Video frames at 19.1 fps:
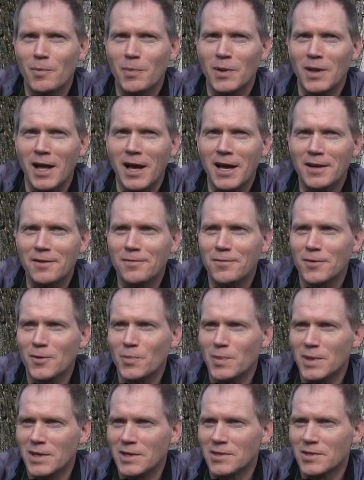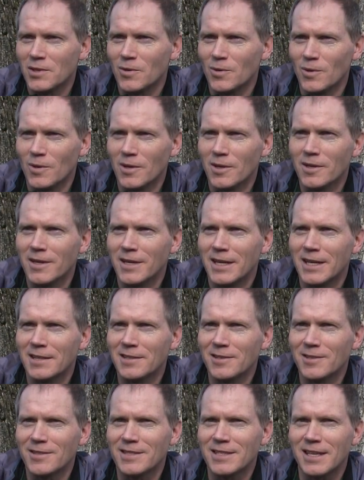applied for the Peace Corps, and it
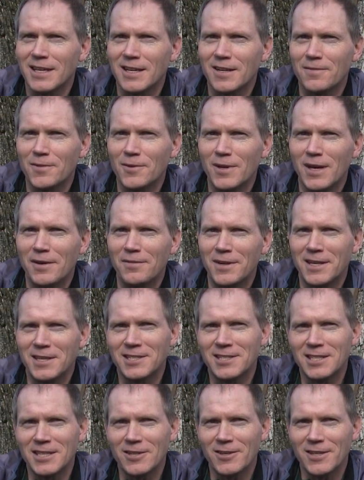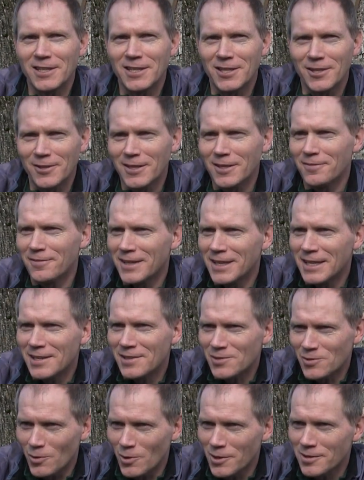turns out if you have an engineering degree of any
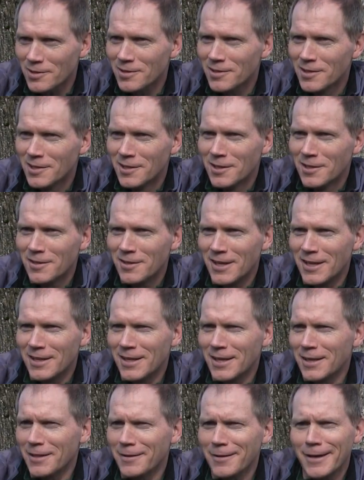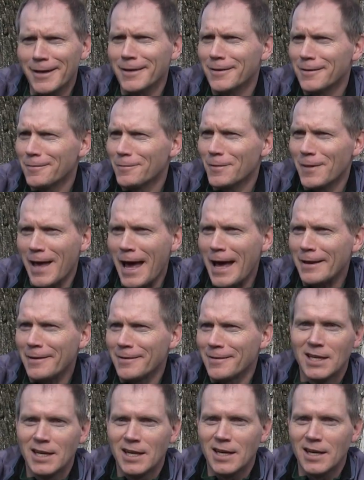sort that they like that.
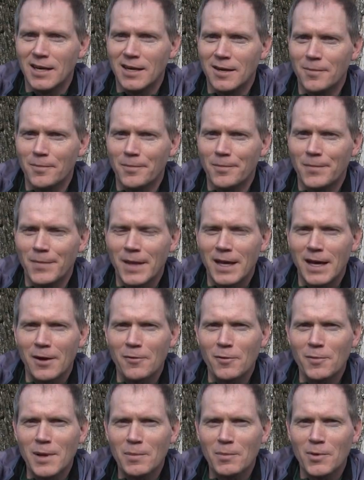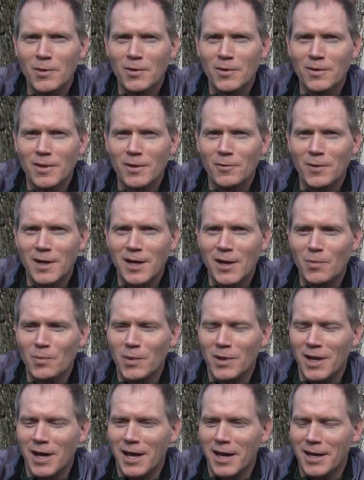I remember that when I
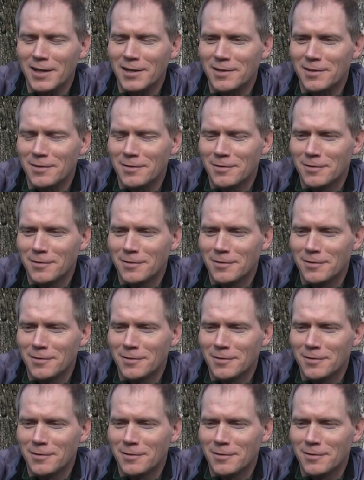applied,